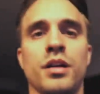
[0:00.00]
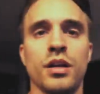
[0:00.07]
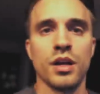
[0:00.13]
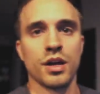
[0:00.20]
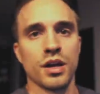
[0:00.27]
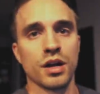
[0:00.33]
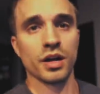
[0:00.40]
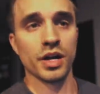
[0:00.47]

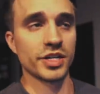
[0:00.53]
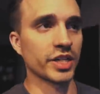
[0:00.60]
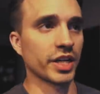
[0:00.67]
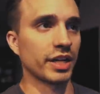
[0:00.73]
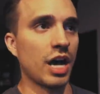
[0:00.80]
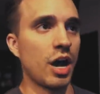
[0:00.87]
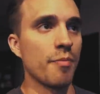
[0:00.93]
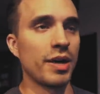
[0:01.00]
All right, check
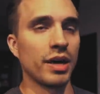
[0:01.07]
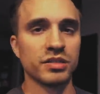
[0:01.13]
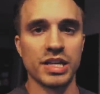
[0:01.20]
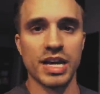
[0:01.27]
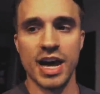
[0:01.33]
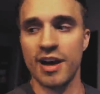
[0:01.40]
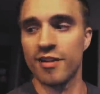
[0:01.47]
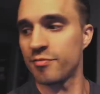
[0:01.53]
it out. About
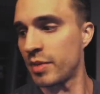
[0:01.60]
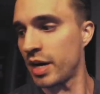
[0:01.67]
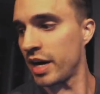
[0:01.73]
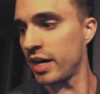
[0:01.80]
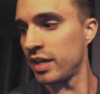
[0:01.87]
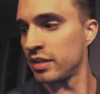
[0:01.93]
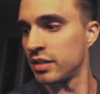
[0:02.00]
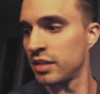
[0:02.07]
to have
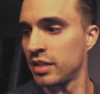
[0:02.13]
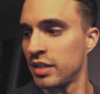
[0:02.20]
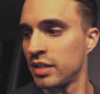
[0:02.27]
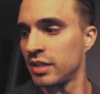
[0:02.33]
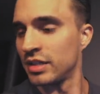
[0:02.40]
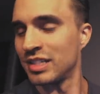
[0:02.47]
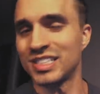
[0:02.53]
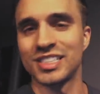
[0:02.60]
my
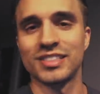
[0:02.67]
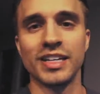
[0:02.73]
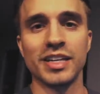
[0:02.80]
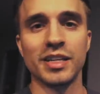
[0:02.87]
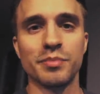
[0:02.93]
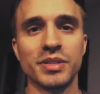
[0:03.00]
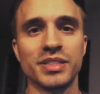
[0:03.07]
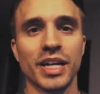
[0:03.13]

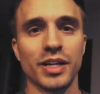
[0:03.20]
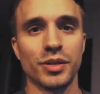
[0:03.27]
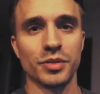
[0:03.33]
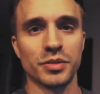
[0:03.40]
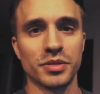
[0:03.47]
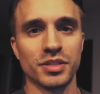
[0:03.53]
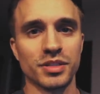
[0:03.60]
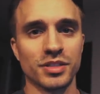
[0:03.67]
steak and
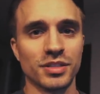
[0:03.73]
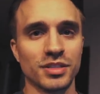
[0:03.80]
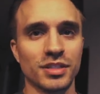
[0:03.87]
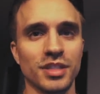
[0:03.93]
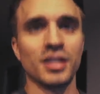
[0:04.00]
potatoes.